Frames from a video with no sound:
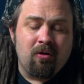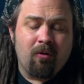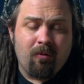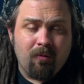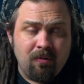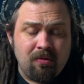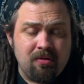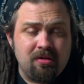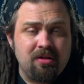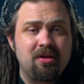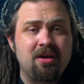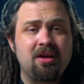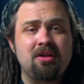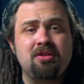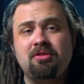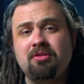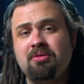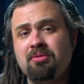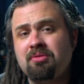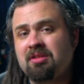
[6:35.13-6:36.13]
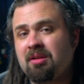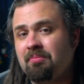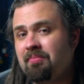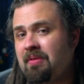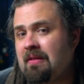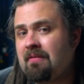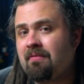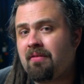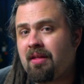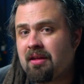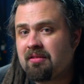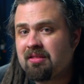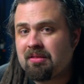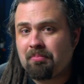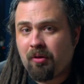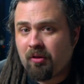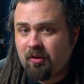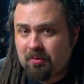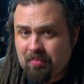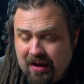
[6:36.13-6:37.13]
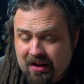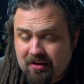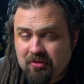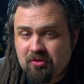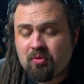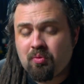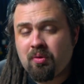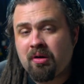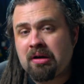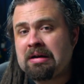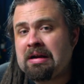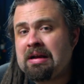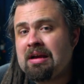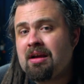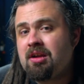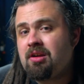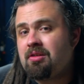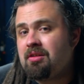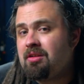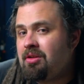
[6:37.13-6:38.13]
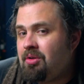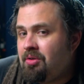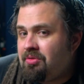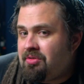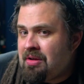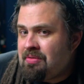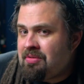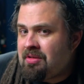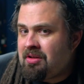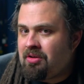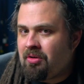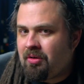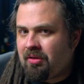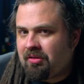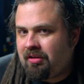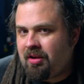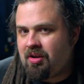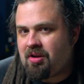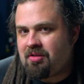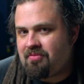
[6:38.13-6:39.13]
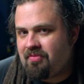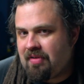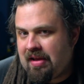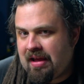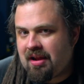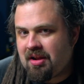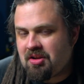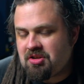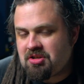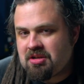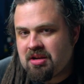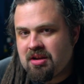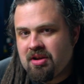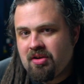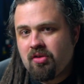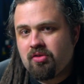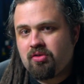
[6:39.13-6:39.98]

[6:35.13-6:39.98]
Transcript: Or you can do something like the polar patterns where you're using the null to your advantage